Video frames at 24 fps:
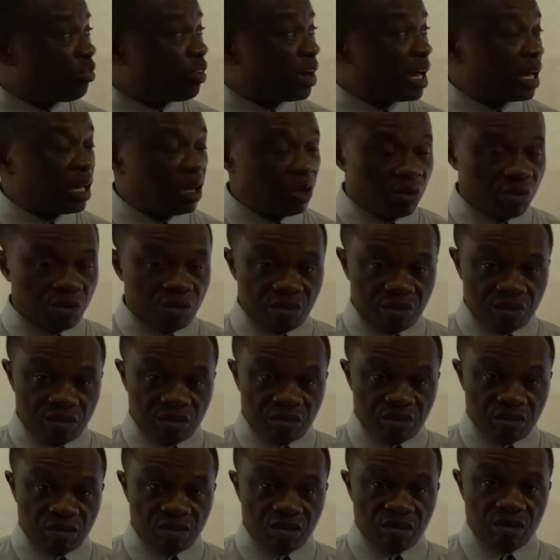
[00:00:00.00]
value
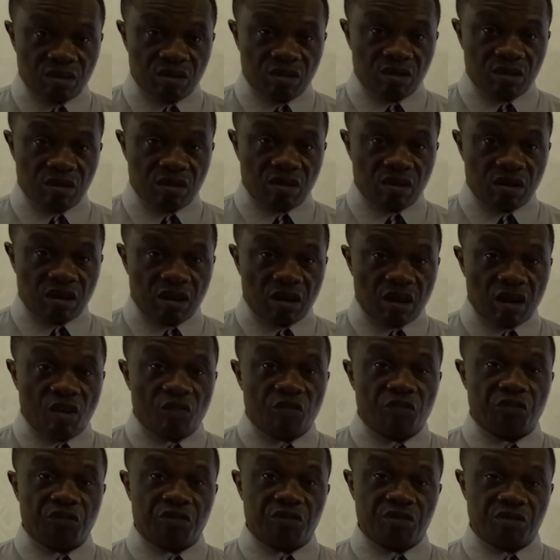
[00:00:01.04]

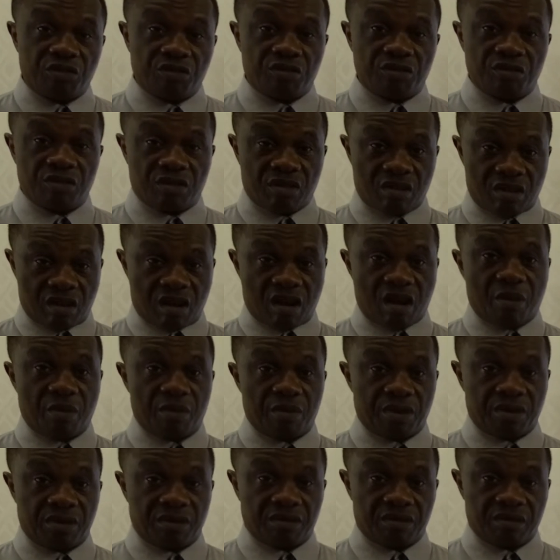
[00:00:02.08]
of a
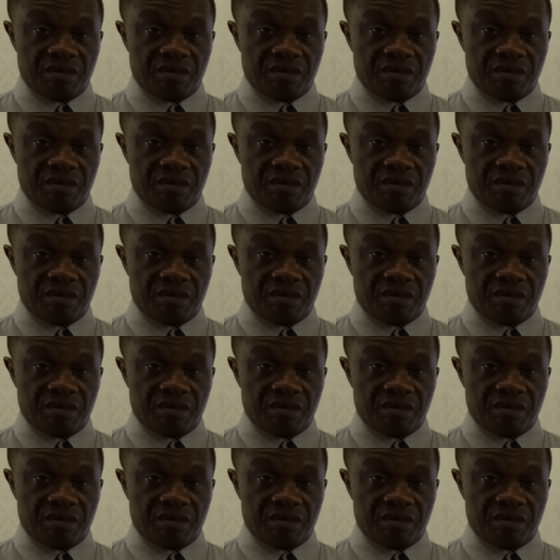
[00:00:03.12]
number.